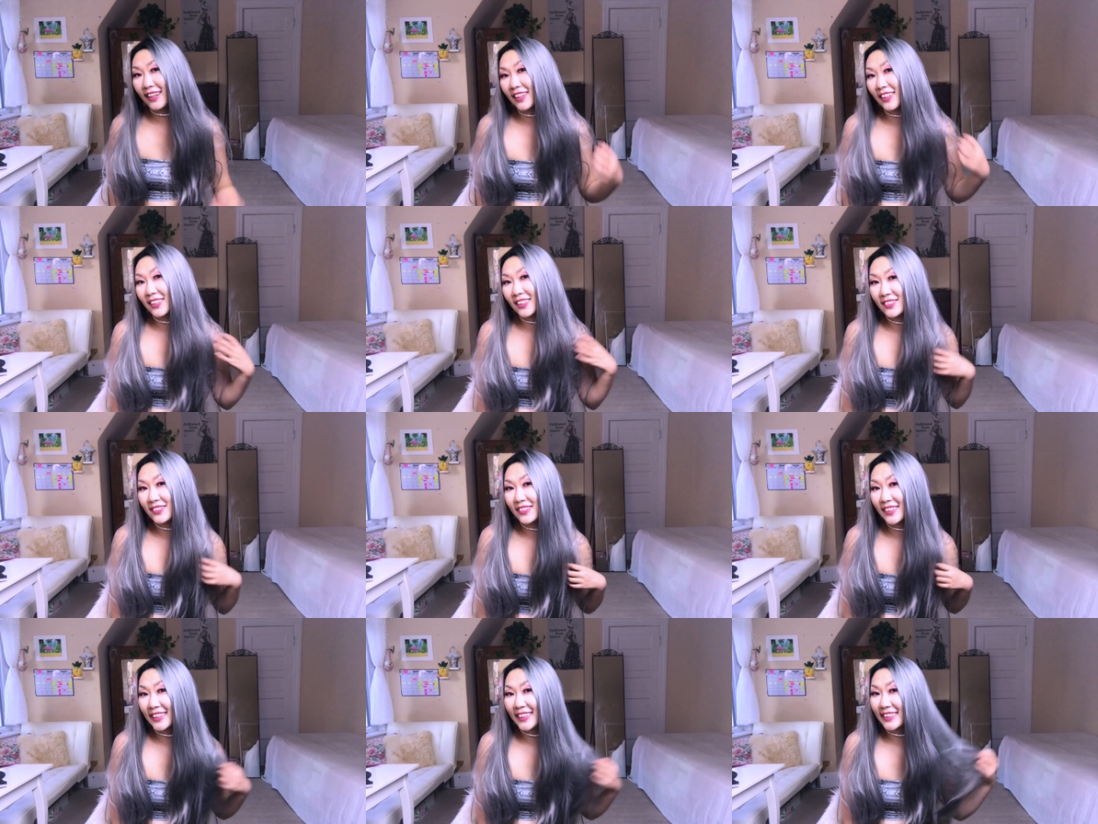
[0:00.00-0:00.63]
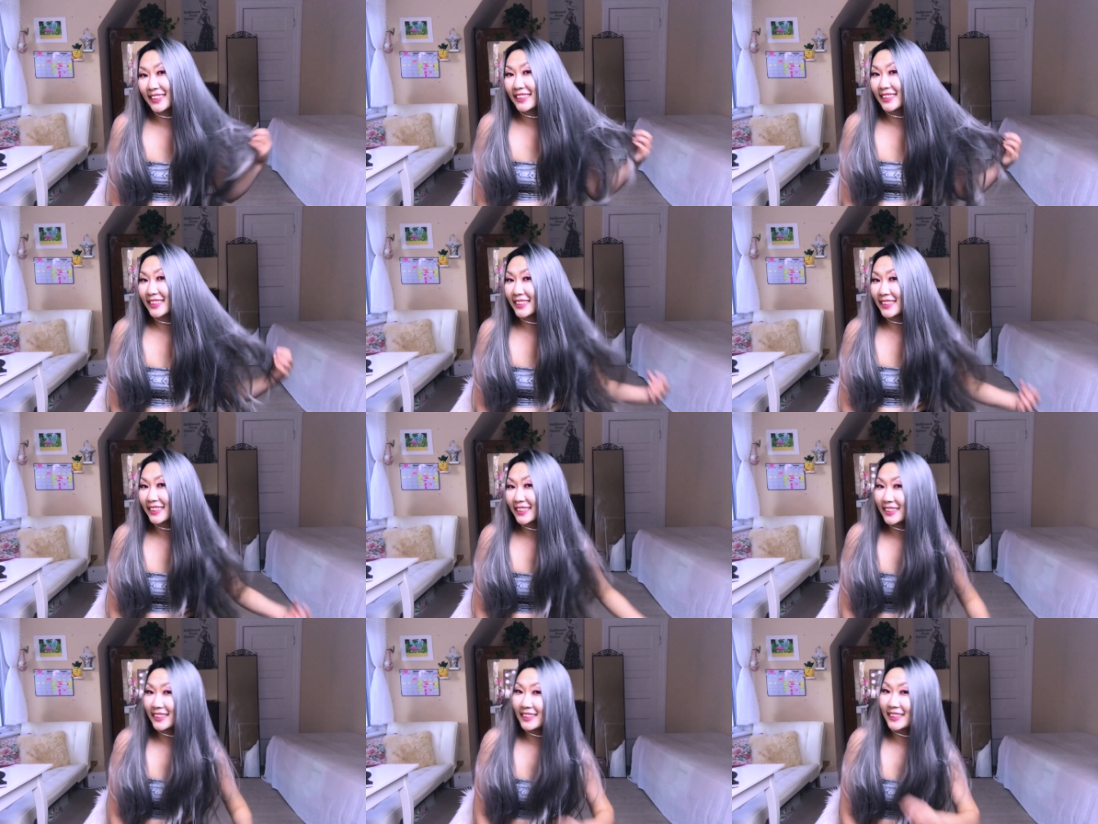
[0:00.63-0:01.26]
Oh my
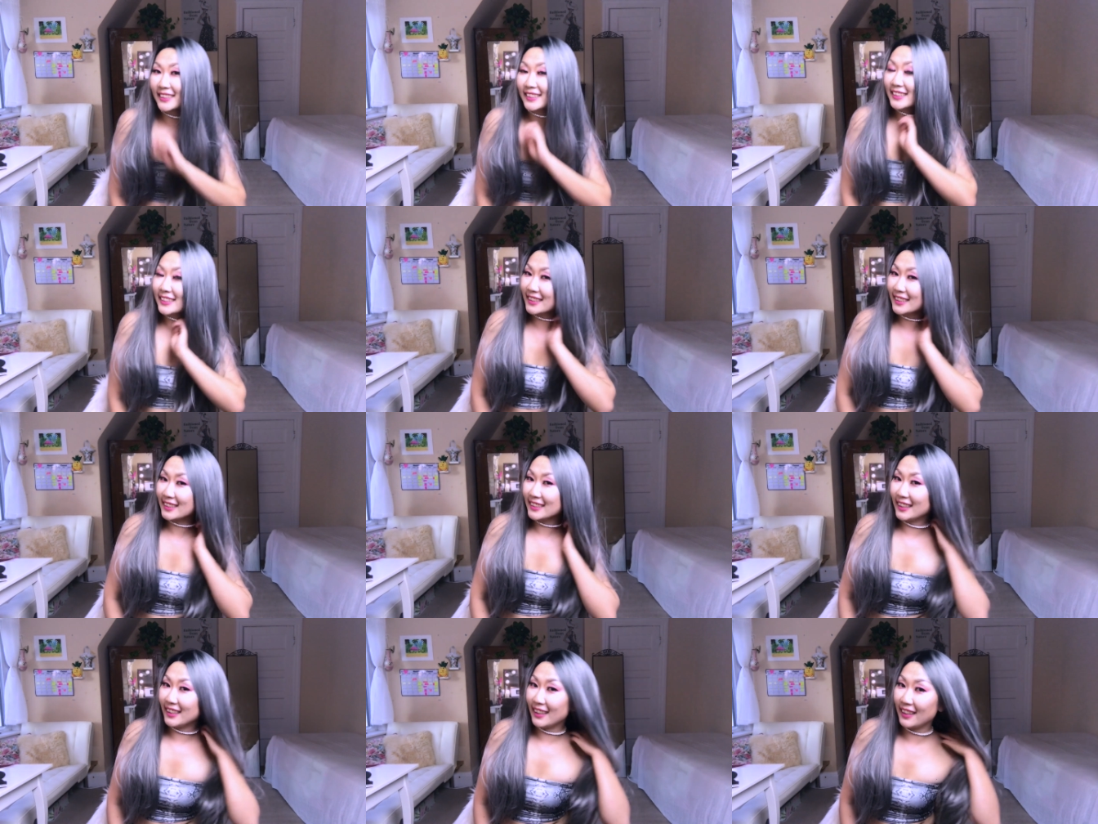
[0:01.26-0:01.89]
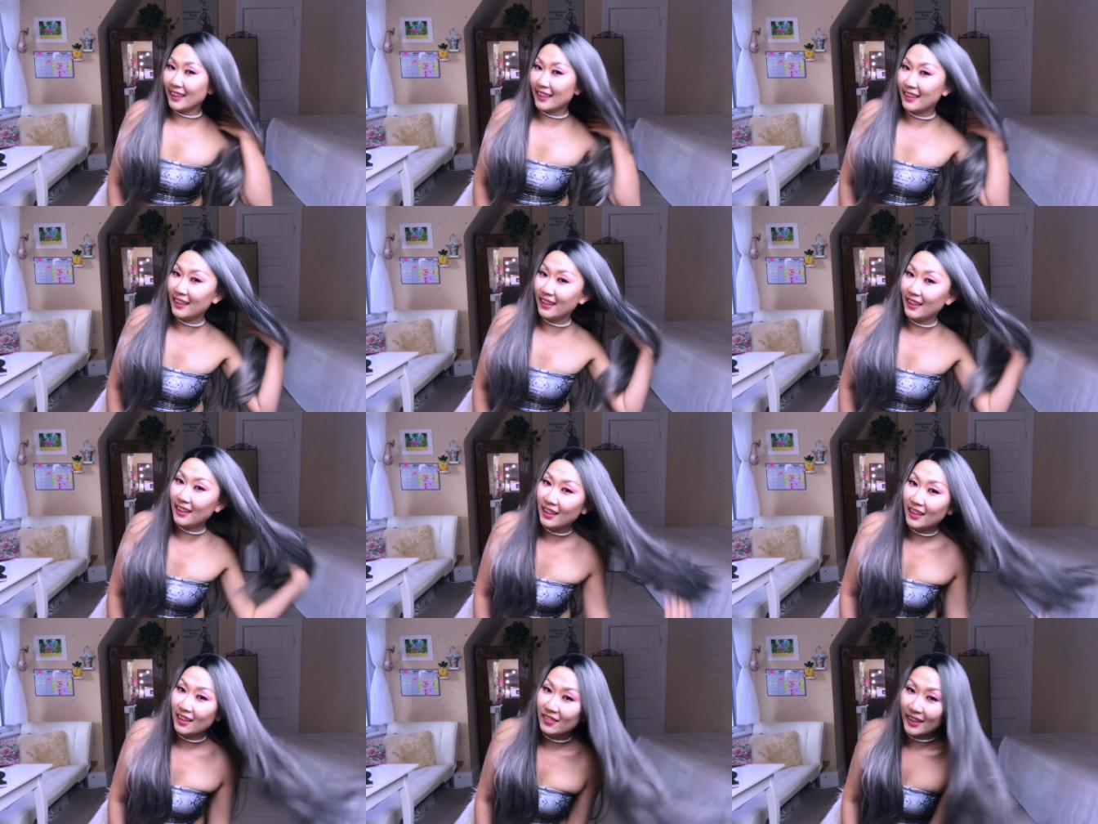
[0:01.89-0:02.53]
gosh, I
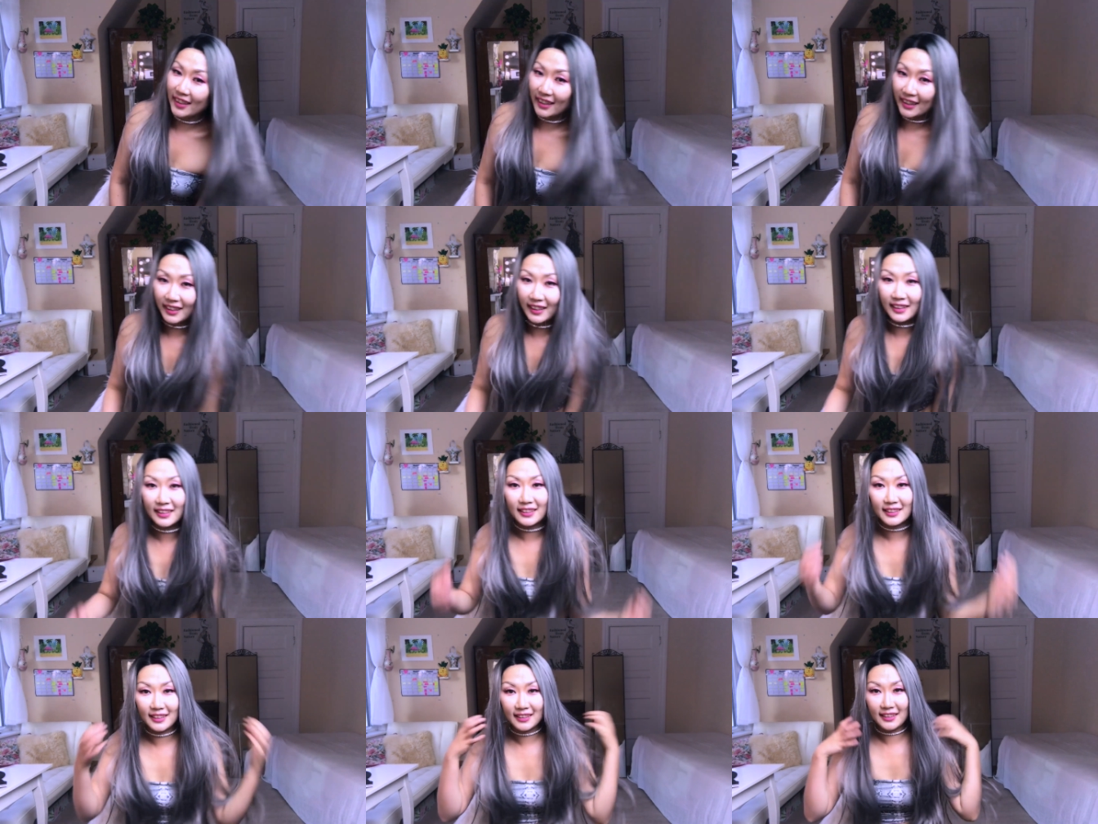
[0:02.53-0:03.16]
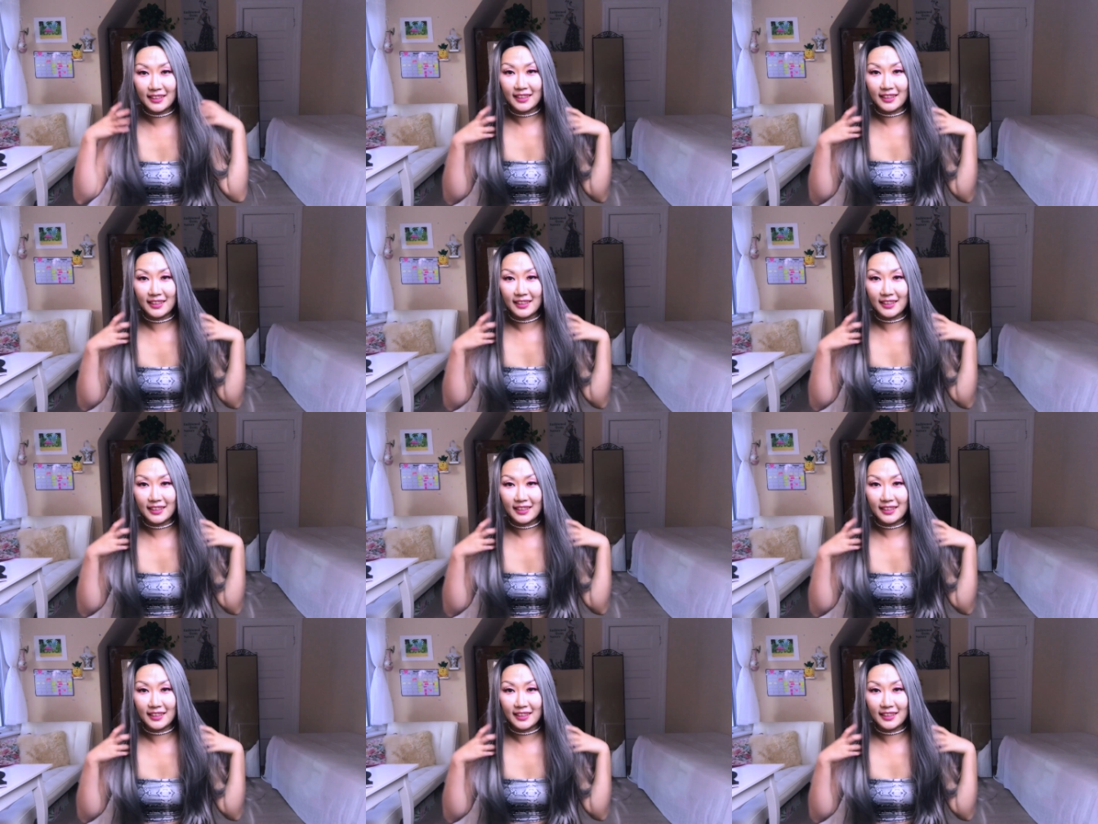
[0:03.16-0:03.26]
love it.